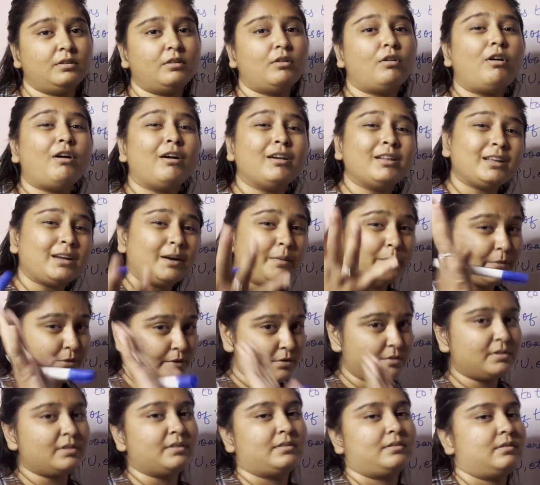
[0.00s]
or the computer
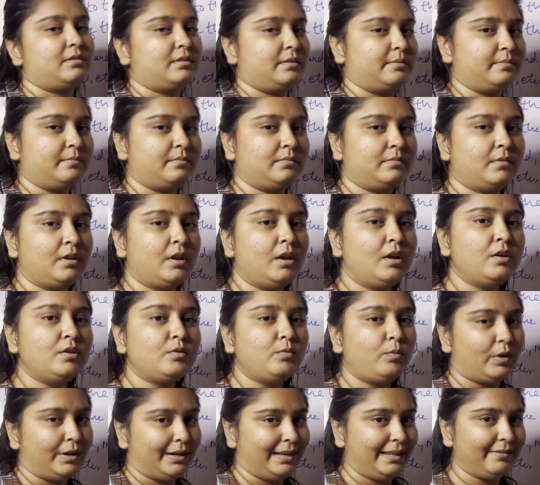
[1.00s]
system.
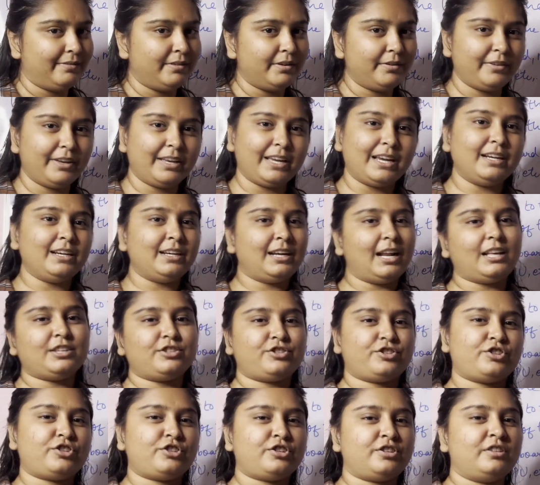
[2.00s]
Whatever we can
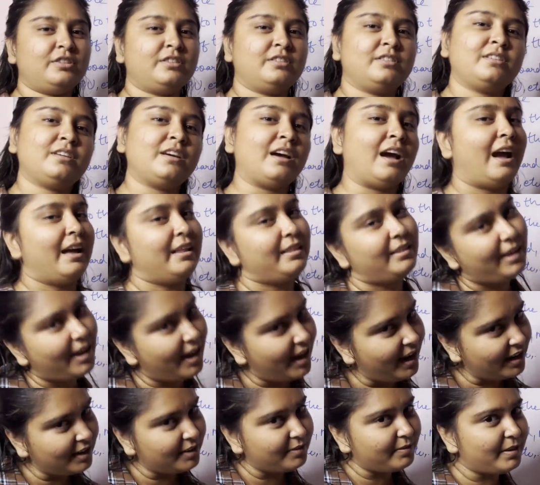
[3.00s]
touch are the
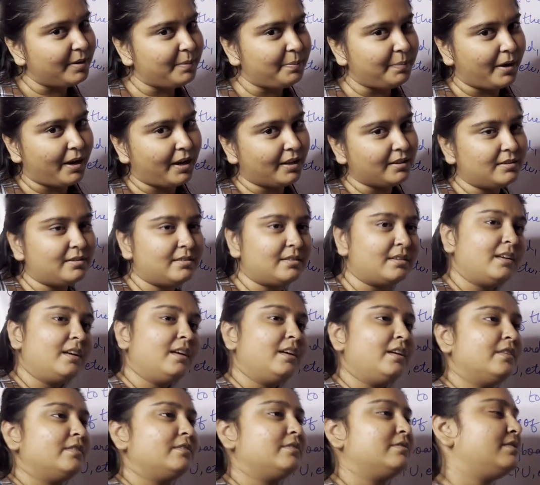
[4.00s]
hardware parts,
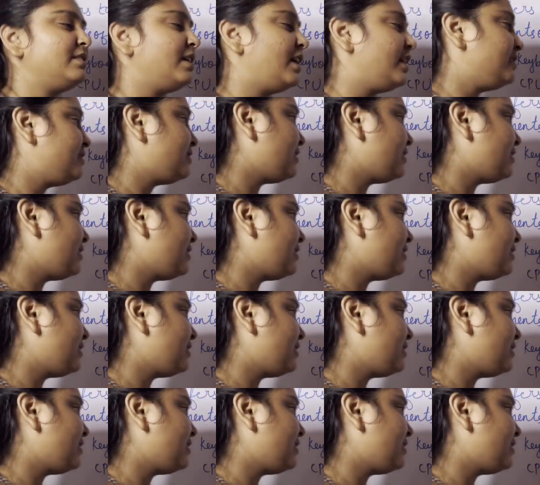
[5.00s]
such